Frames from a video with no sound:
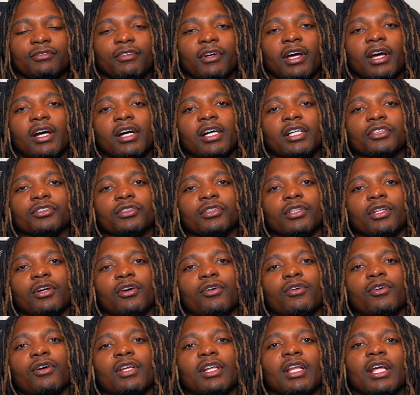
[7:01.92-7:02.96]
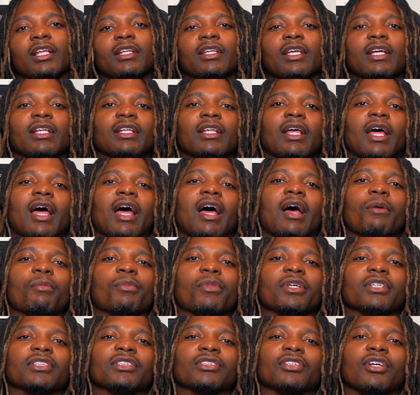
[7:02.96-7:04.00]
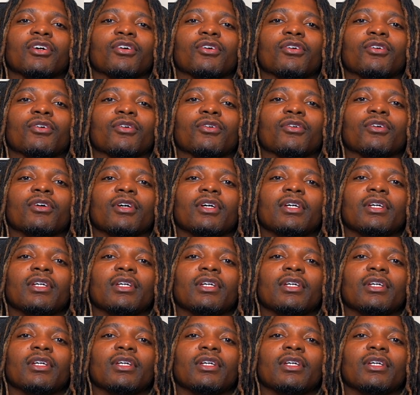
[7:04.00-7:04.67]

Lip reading: 500 low, and I think the high mid stone